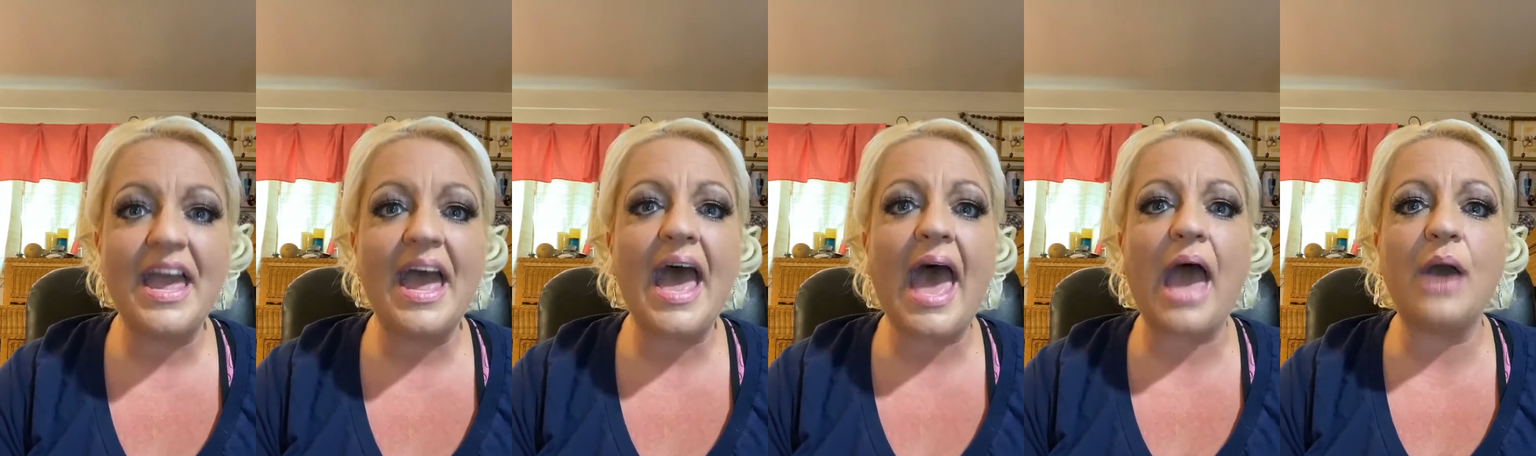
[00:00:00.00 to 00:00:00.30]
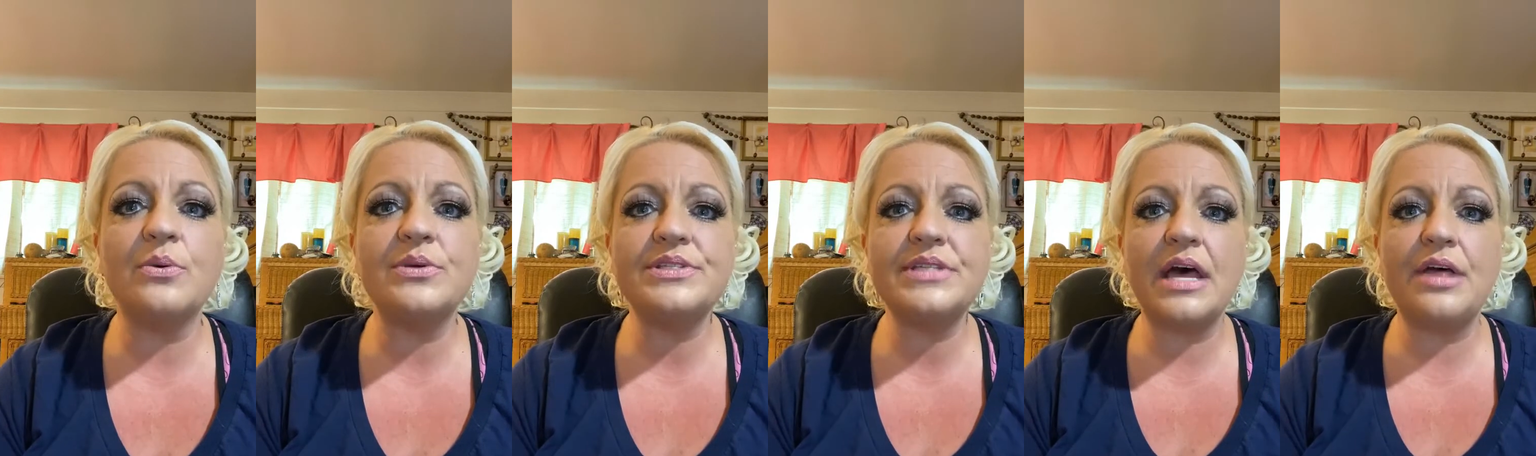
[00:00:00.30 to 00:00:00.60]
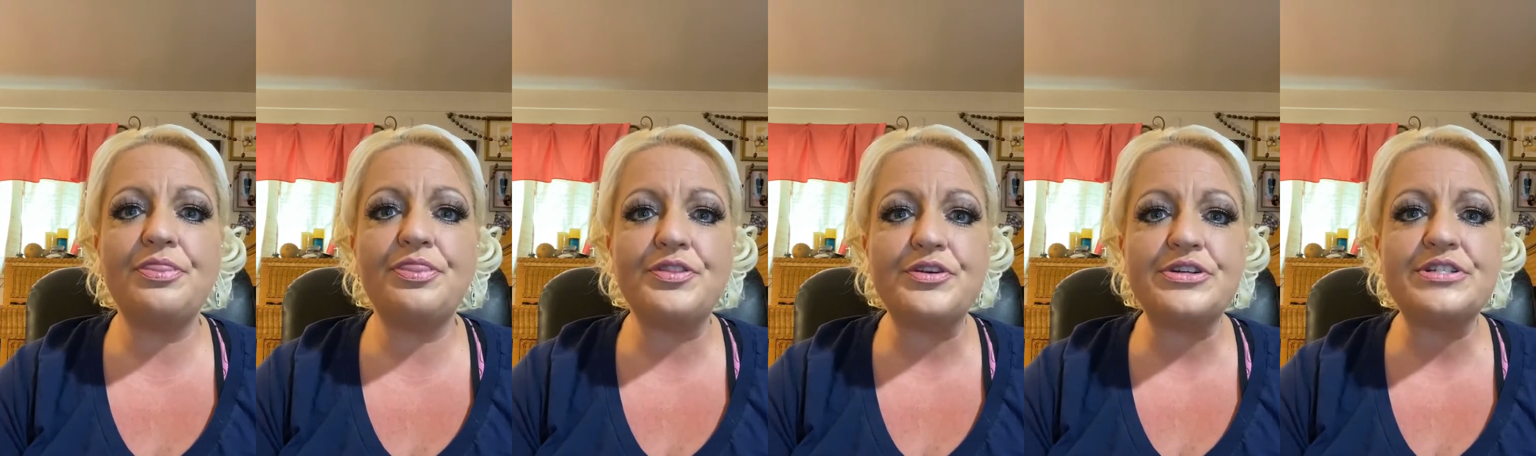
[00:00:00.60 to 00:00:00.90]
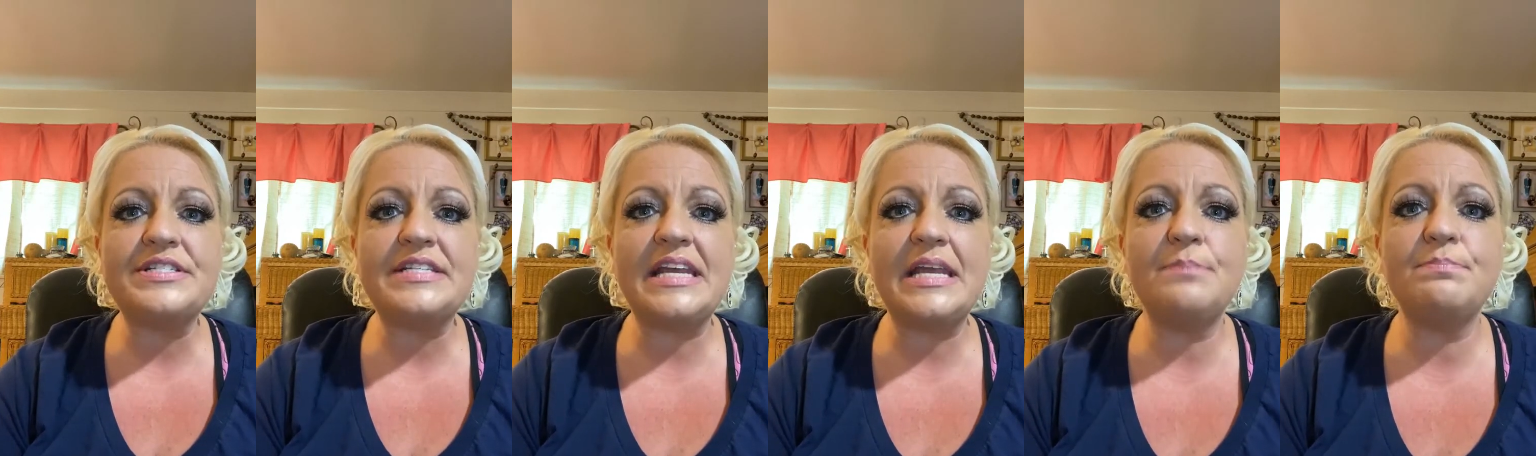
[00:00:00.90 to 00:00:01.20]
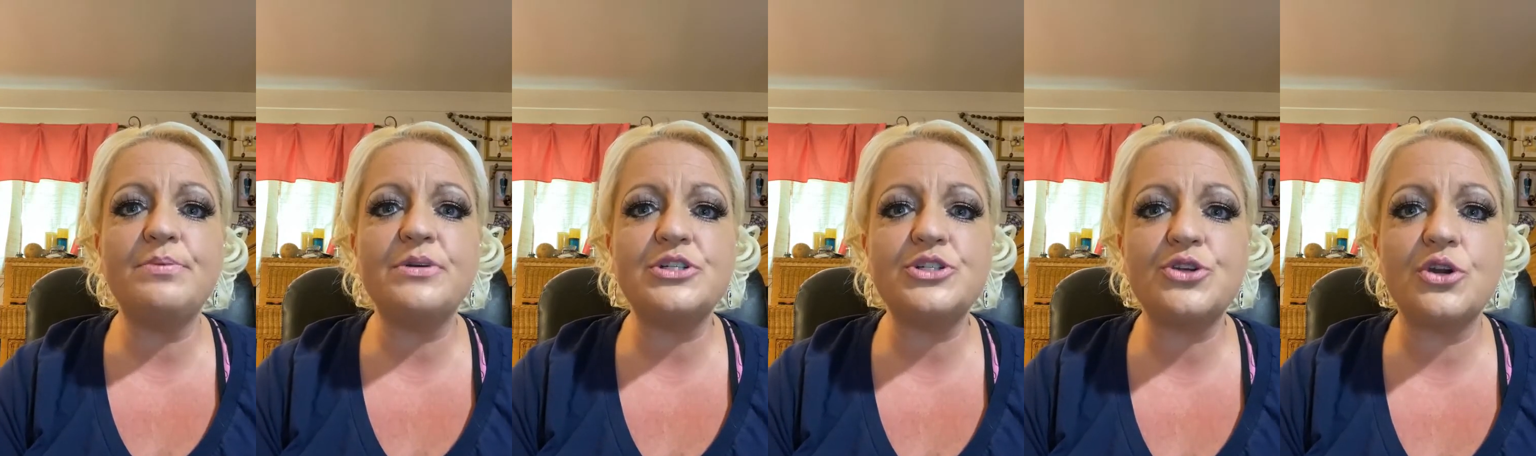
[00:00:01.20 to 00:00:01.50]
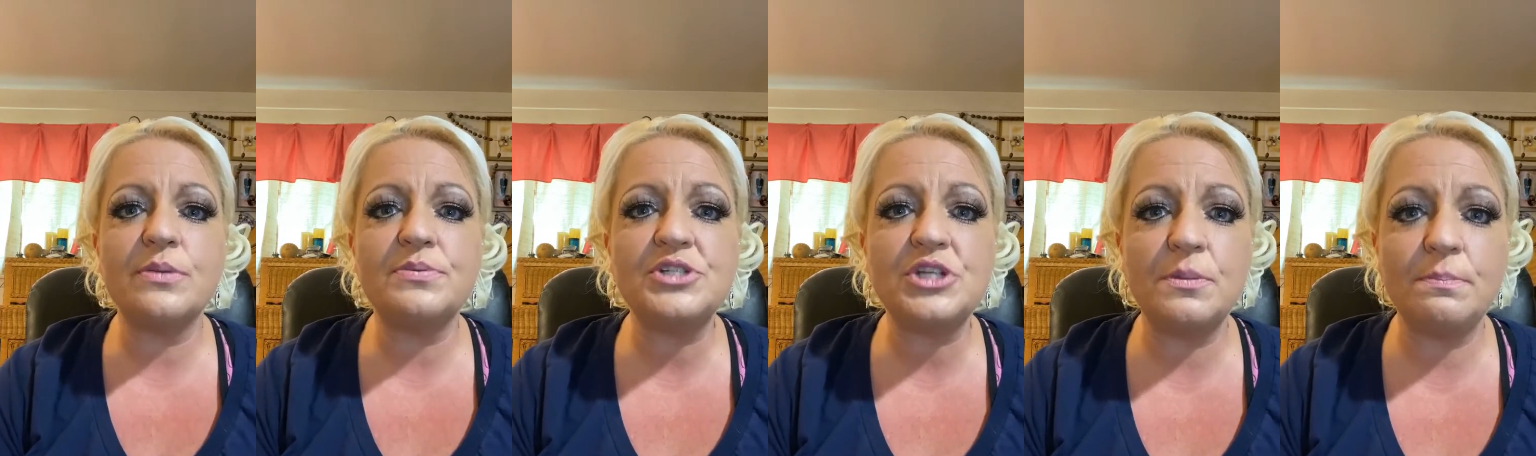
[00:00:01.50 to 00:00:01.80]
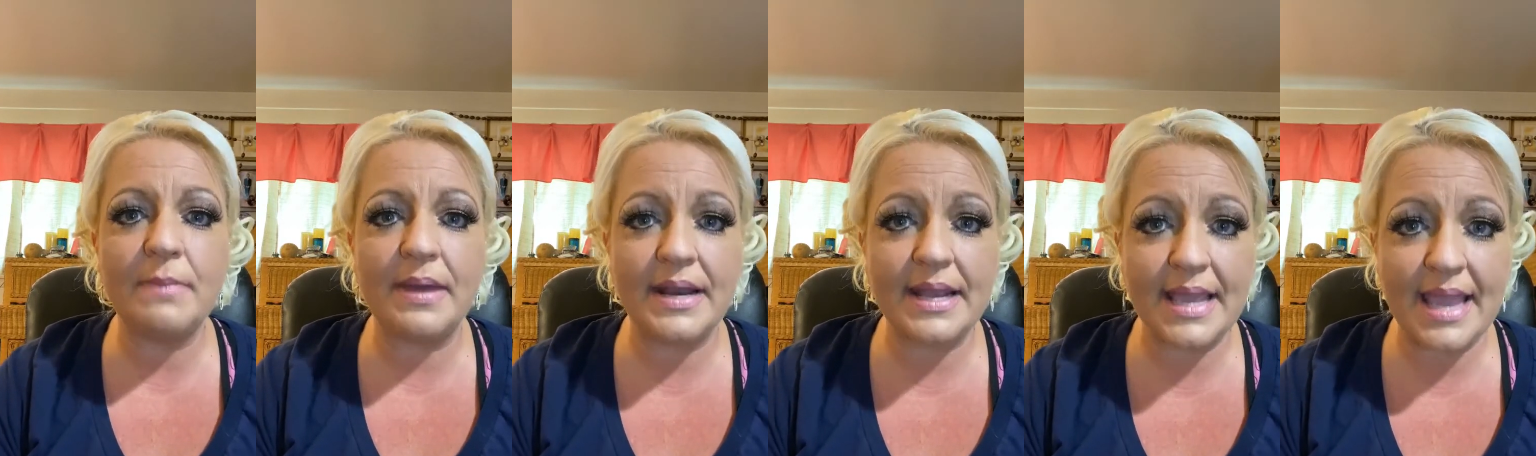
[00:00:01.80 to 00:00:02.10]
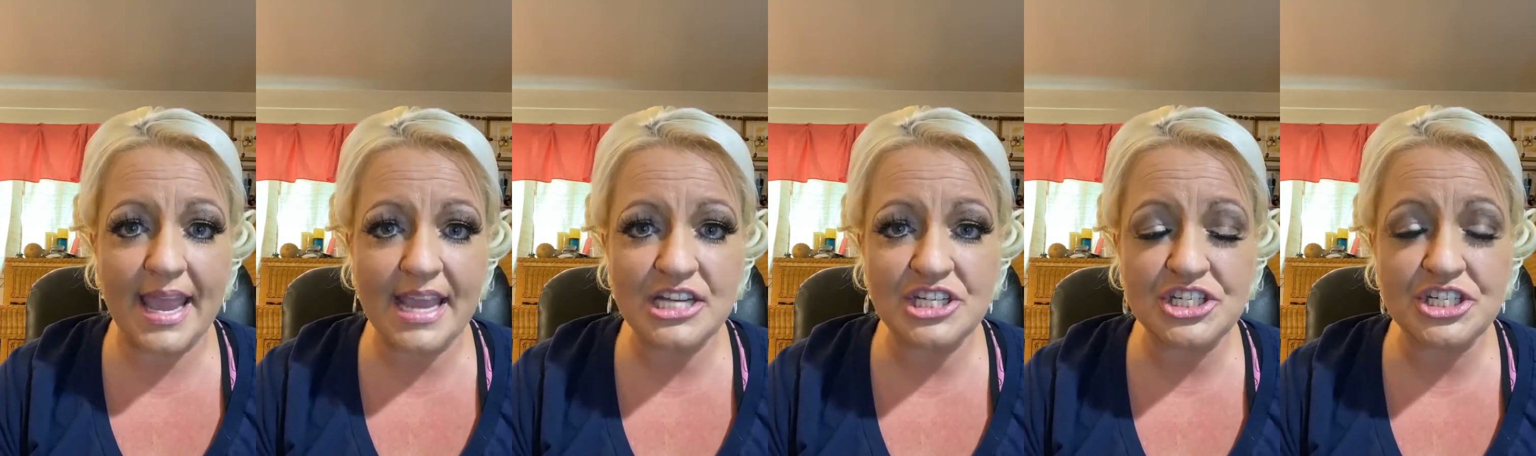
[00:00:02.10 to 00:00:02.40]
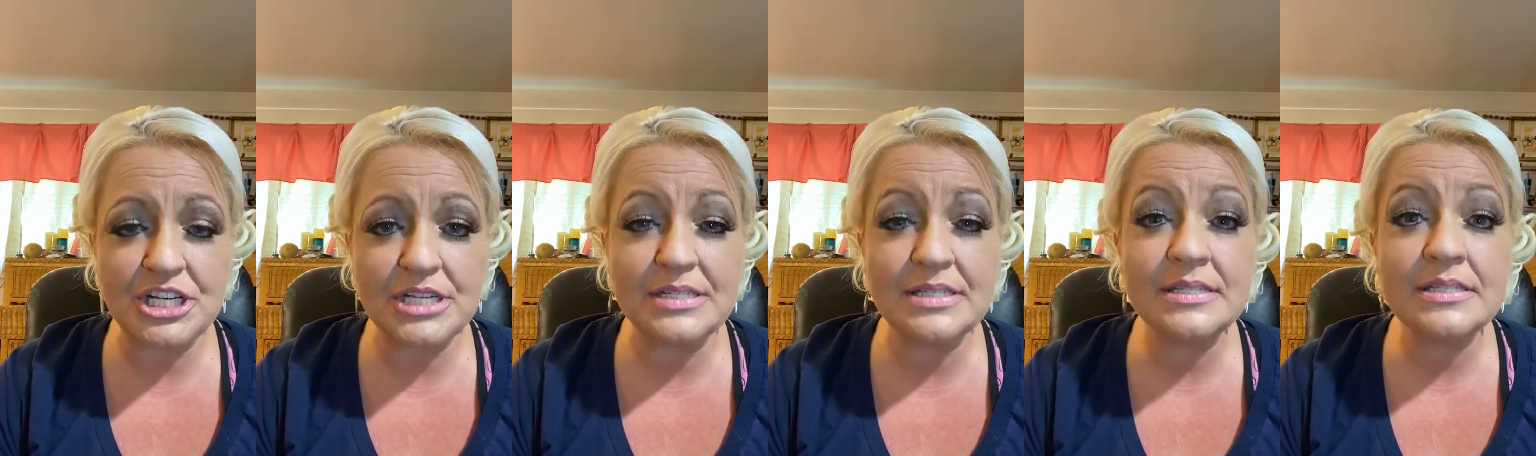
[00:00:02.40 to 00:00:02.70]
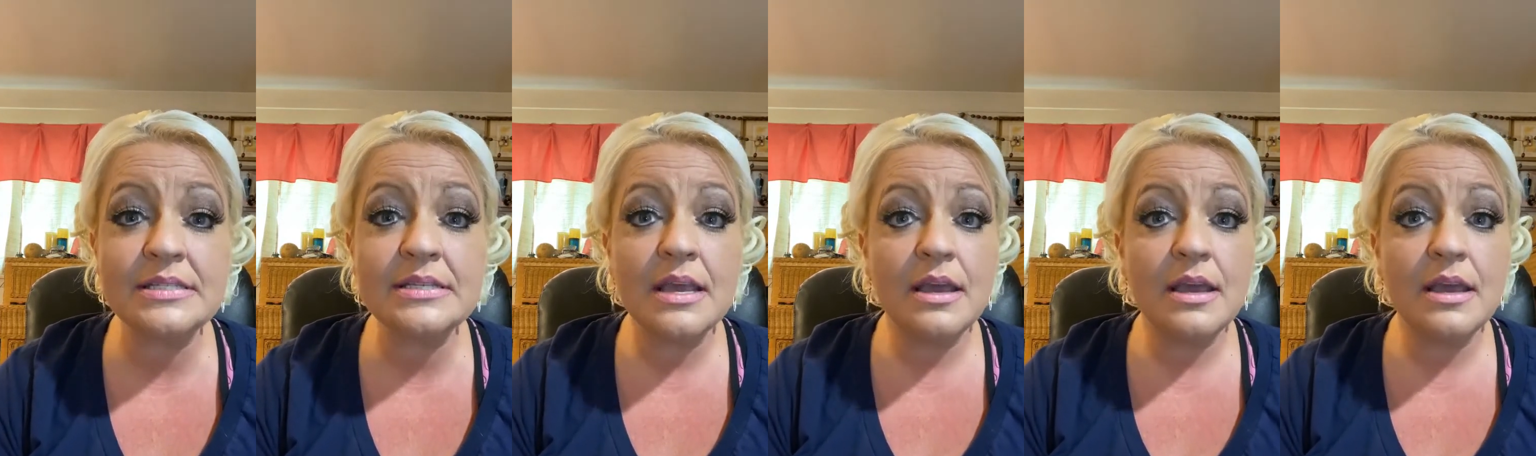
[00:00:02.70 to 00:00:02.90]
I was on 13 prescription medications